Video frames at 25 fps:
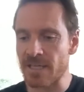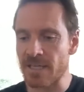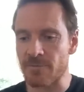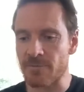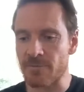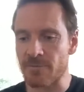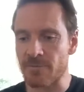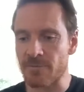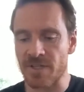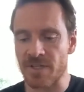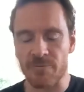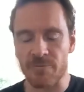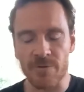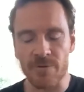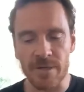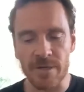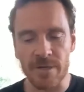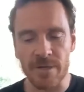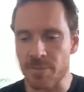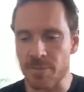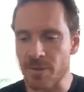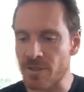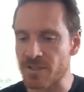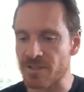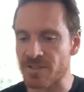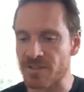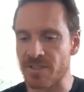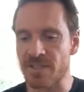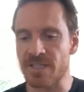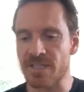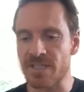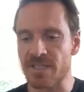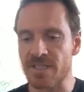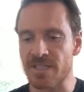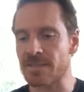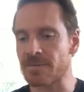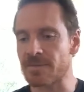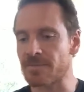That was, I read books on
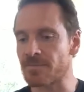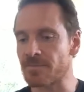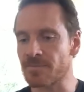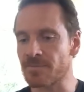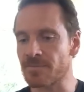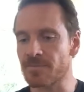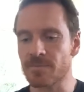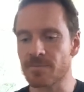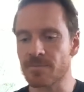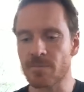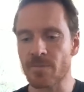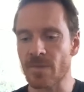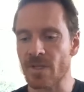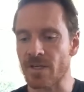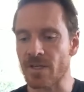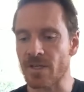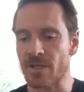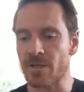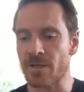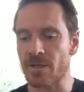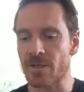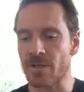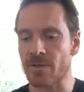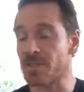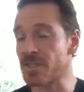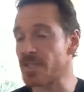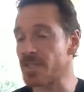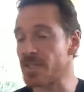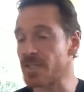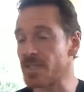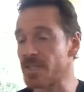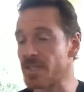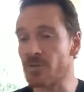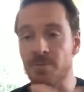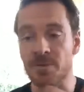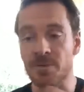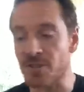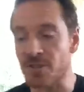it, and, you know, De
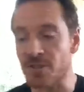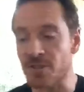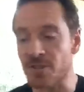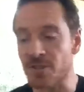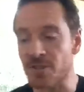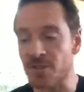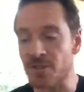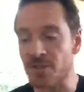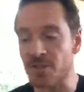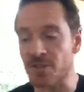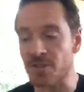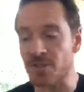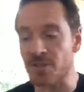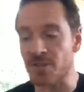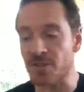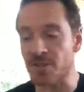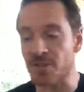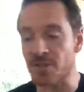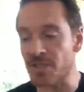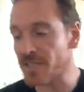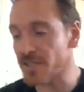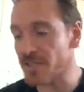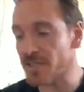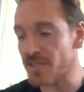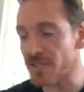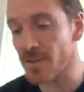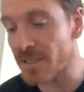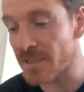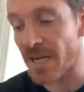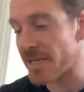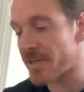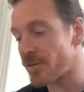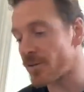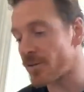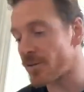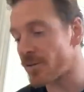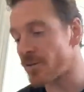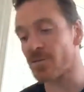Niro, Pacino
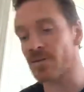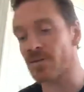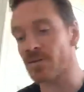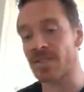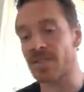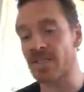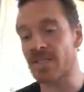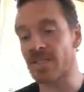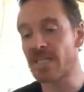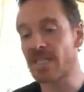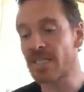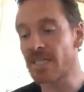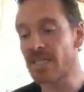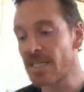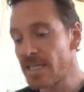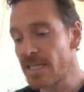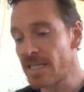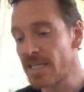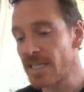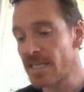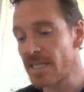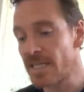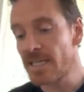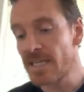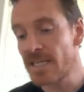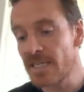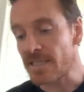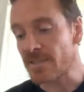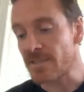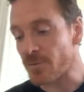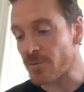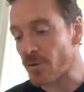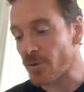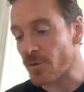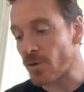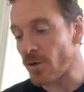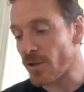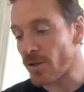and Brando, and
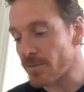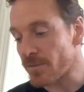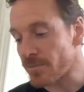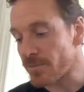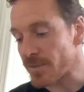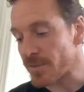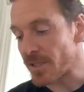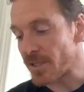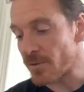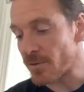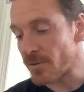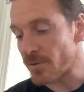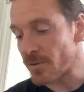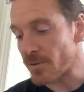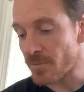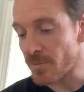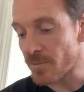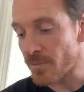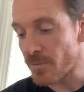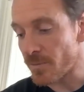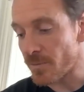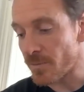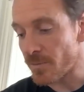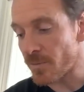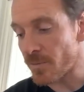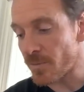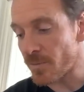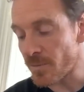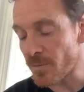these were all, you know,